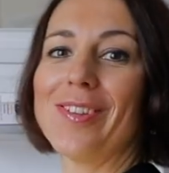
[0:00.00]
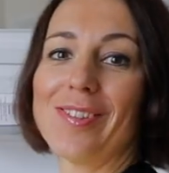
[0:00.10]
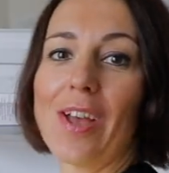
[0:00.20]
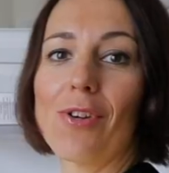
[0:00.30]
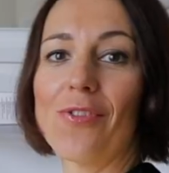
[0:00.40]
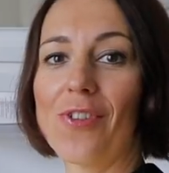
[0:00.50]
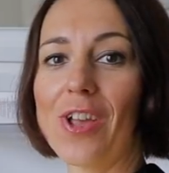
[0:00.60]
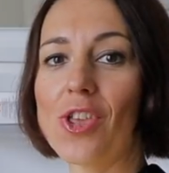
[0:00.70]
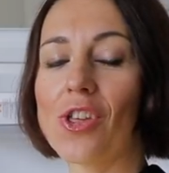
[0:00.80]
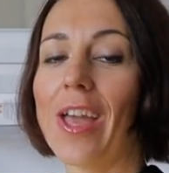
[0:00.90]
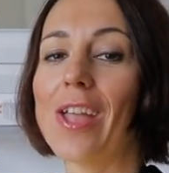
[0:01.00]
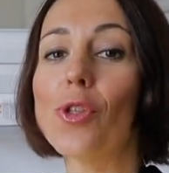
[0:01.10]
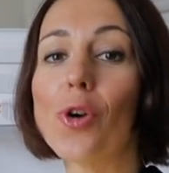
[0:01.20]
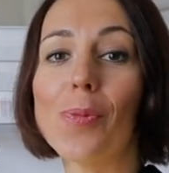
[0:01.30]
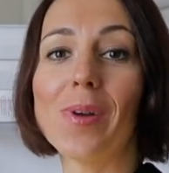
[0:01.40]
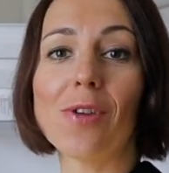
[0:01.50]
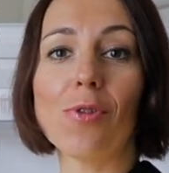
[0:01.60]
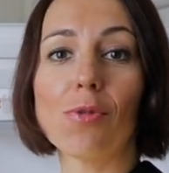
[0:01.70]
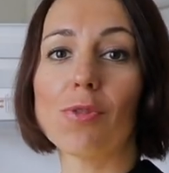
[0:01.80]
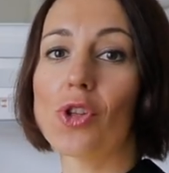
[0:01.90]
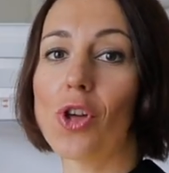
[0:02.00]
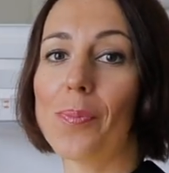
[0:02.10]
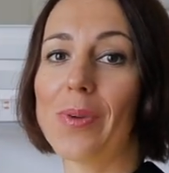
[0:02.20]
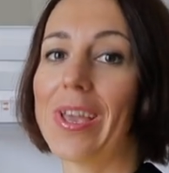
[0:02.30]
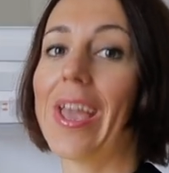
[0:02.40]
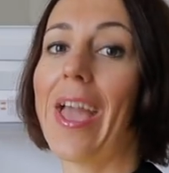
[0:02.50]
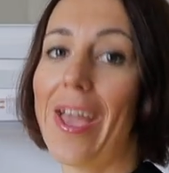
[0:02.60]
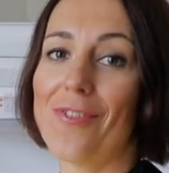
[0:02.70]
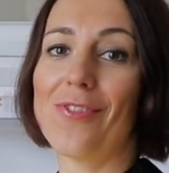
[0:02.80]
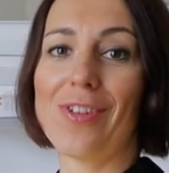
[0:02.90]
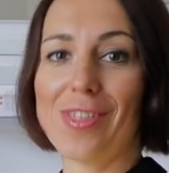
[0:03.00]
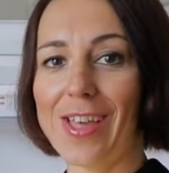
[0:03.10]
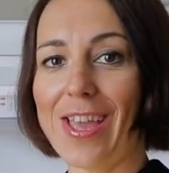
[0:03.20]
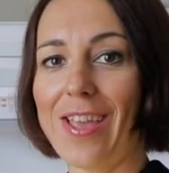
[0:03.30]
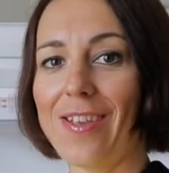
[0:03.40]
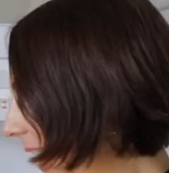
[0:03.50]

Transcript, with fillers: this is our fridge and normally we do the shopping every day.